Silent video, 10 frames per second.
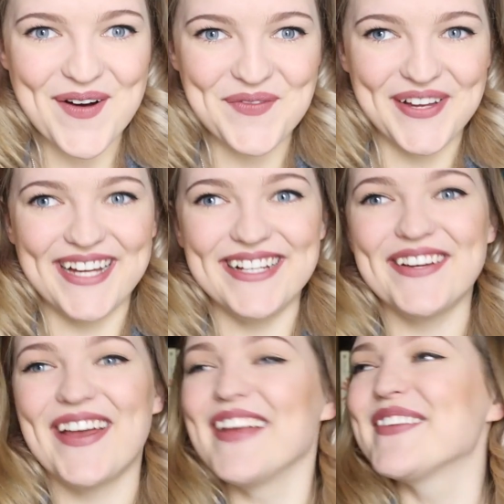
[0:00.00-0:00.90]
Oh my god.
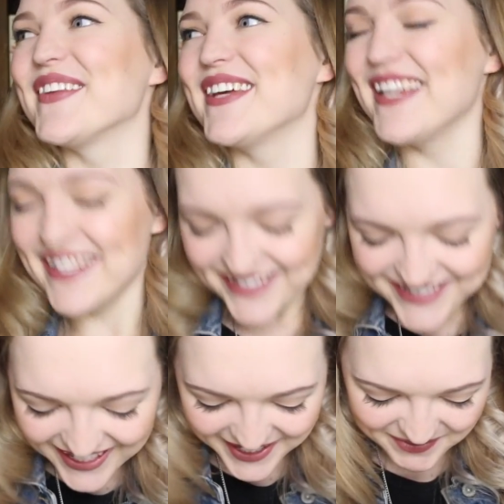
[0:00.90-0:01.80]
Okay, so in
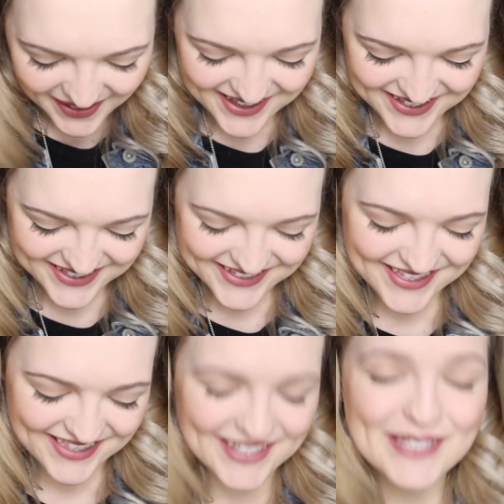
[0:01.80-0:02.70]
second place,
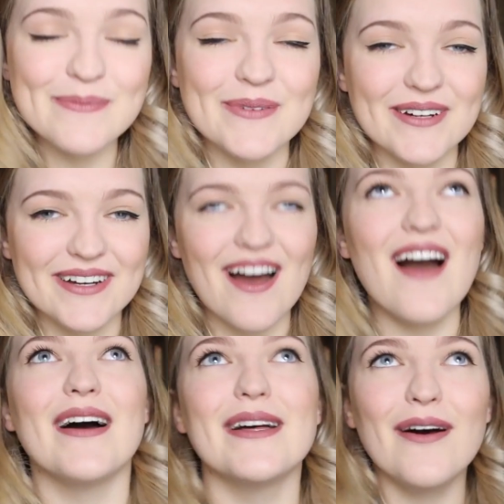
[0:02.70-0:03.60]
this book,
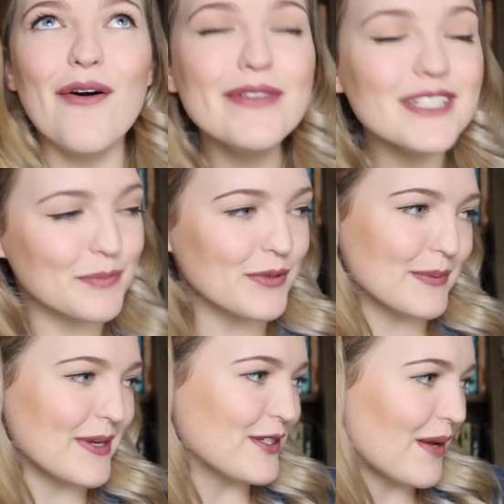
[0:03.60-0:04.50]
all these books
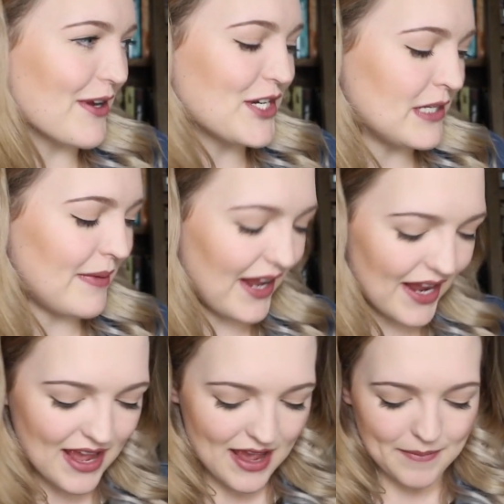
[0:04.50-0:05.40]
mean so much to me,
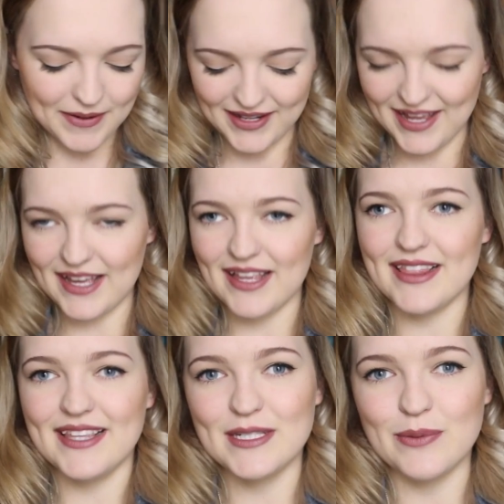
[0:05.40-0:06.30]
but like
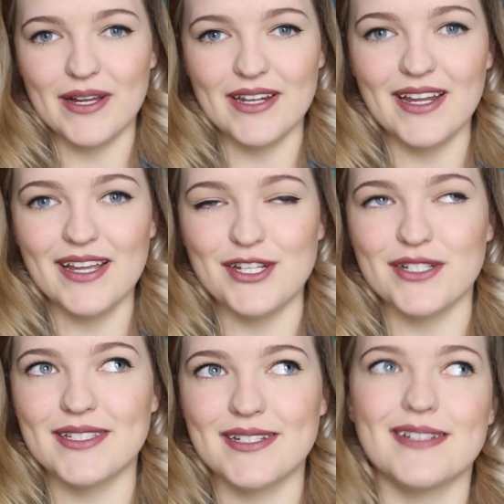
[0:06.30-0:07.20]
this one
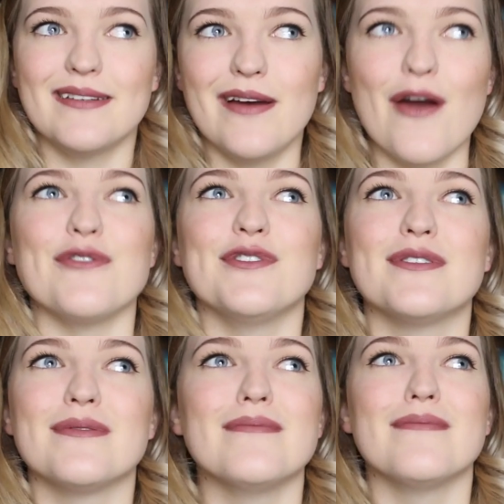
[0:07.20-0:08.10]
just
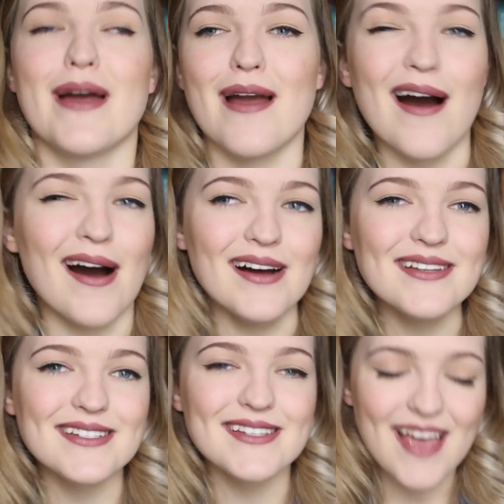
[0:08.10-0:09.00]
owns my
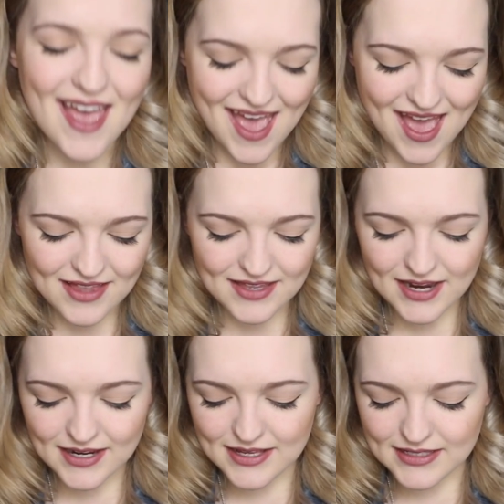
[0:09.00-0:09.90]
heart, and
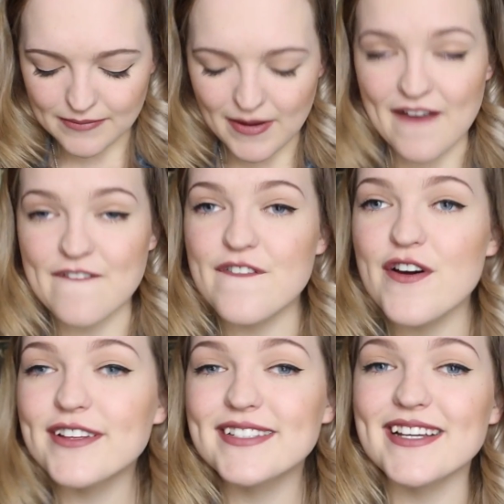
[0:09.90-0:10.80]
that is my
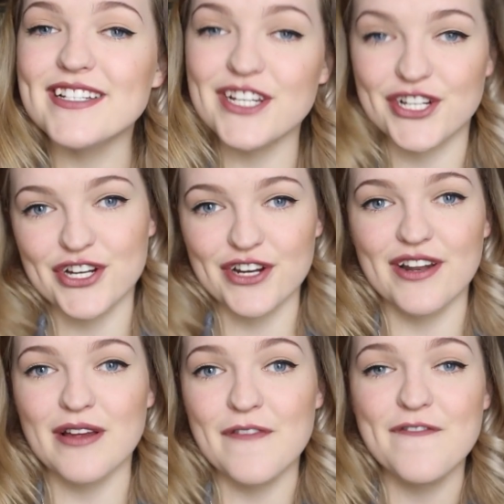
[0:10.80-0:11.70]
first
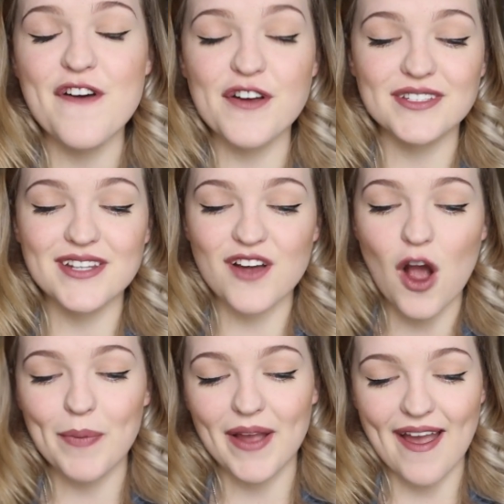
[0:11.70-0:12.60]
edition, the first
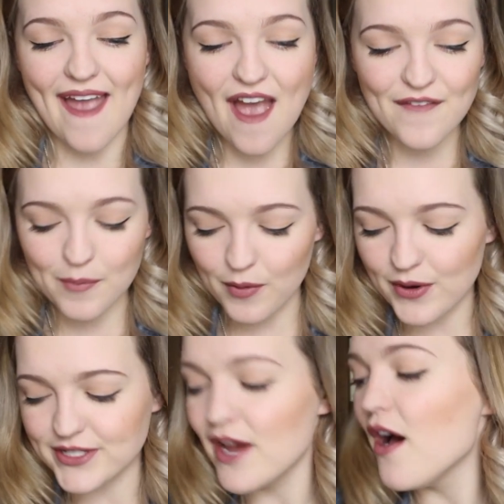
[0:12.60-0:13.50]
copy I ever
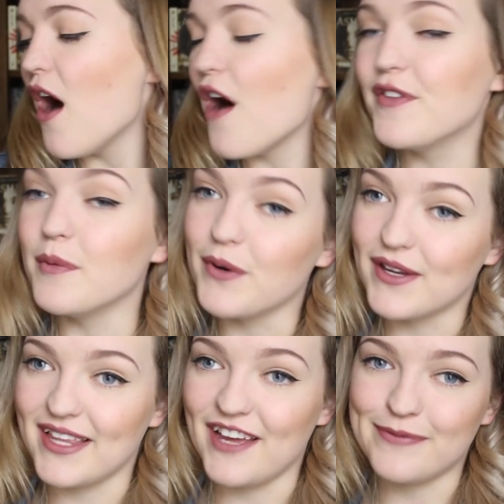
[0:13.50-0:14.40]
bought of The Book
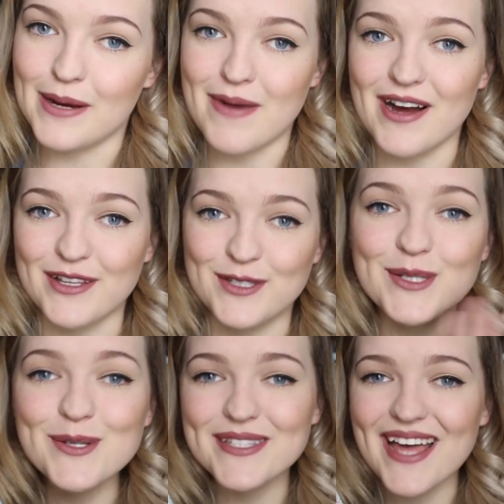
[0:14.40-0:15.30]
Thief by Marcus
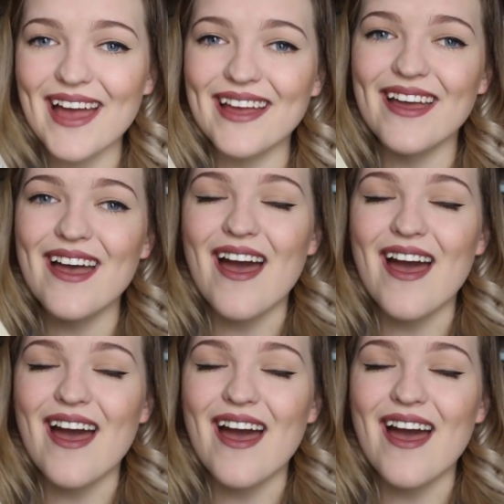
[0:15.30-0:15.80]
Zusak.